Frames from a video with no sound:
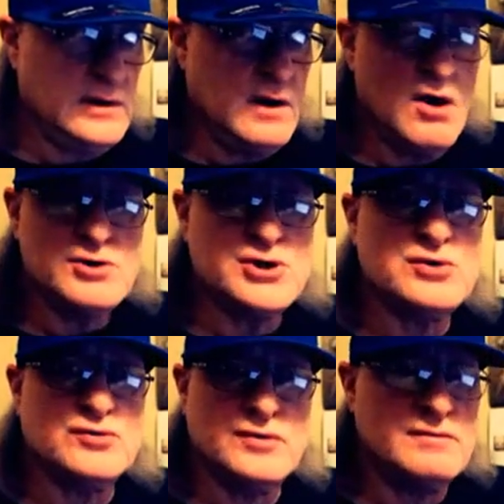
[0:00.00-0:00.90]
our
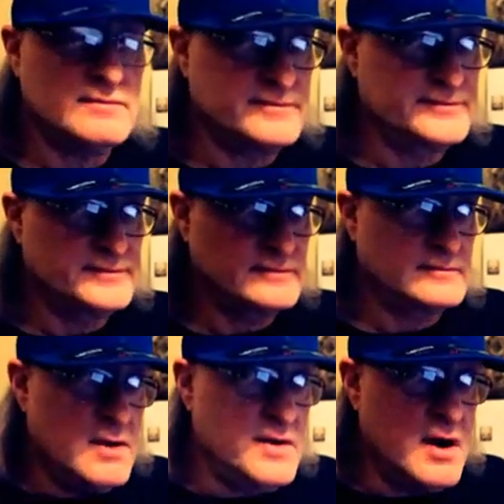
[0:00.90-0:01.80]
children,
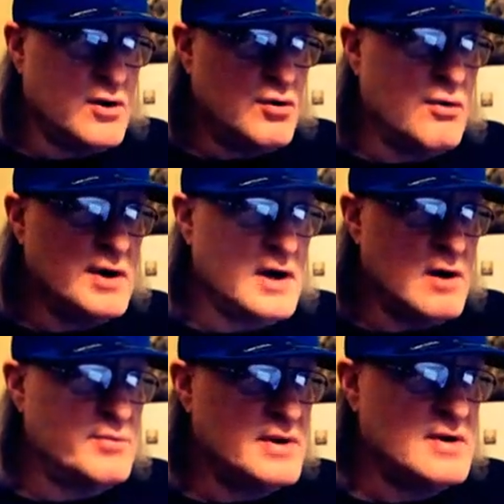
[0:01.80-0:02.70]
they are growing
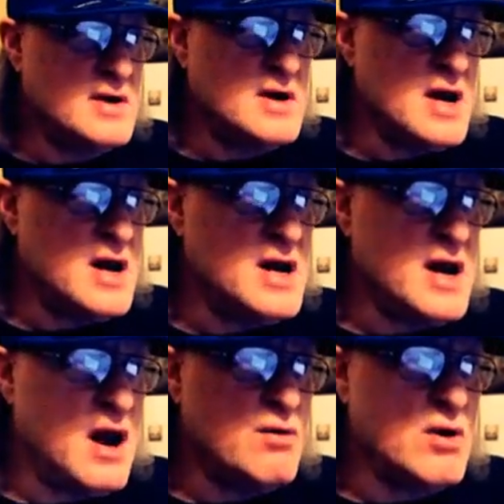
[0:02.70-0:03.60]
up in an
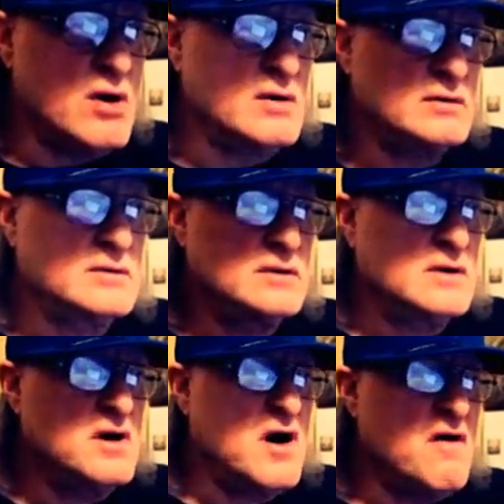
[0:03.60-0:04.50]
era
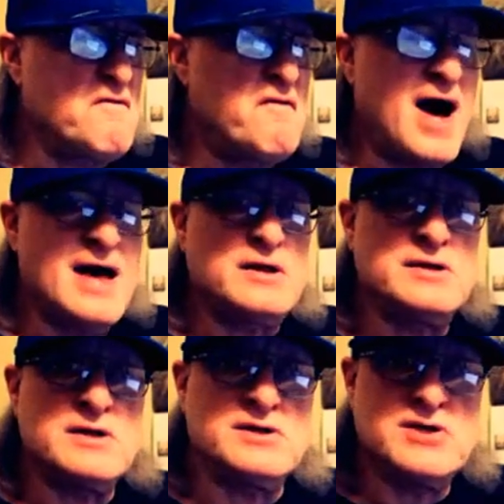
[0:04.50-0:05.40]
of
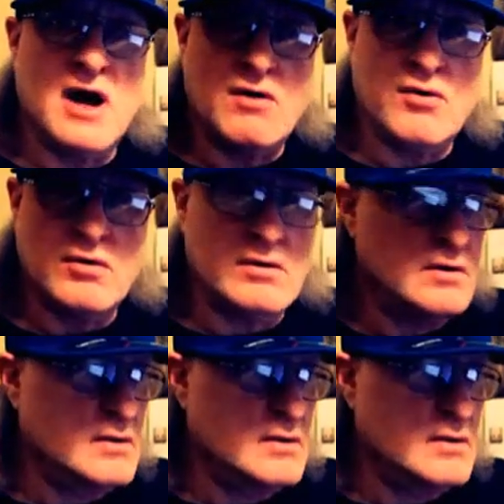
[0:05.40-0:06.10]
violent terror